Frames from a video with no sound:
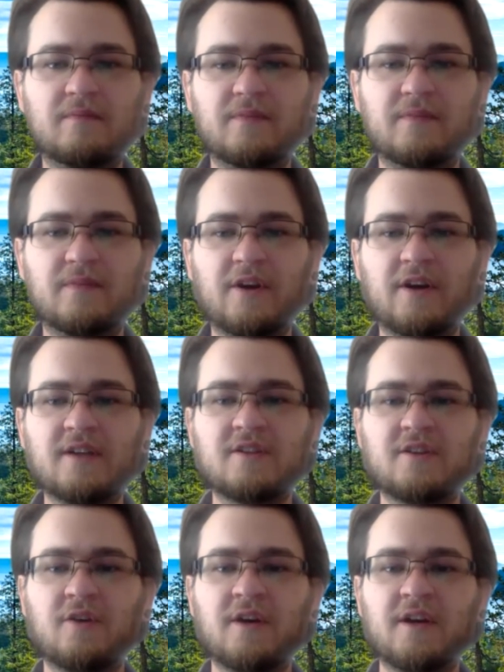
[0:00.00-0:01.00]
there is
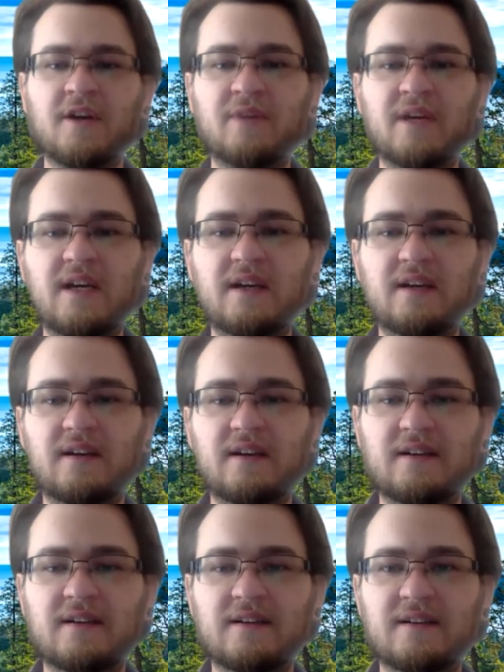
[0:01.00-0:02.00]
going to be
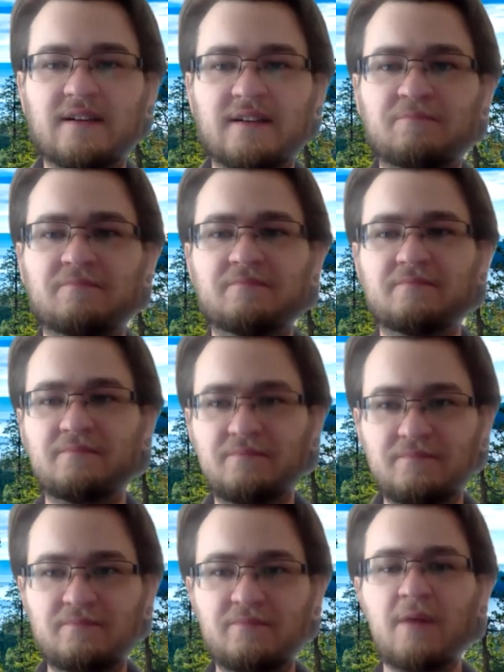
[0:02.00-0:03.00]

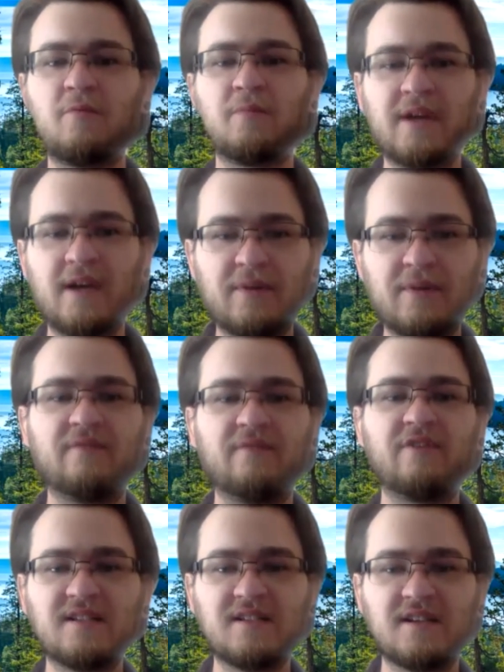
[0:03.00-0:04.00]
probably a bit of
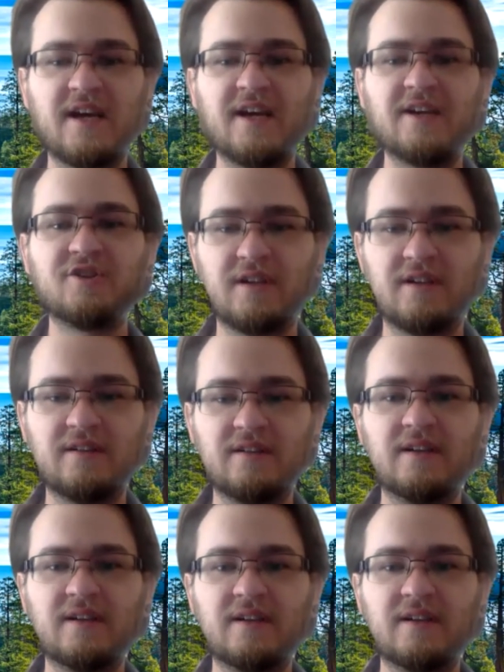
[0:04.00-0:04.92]
hesitation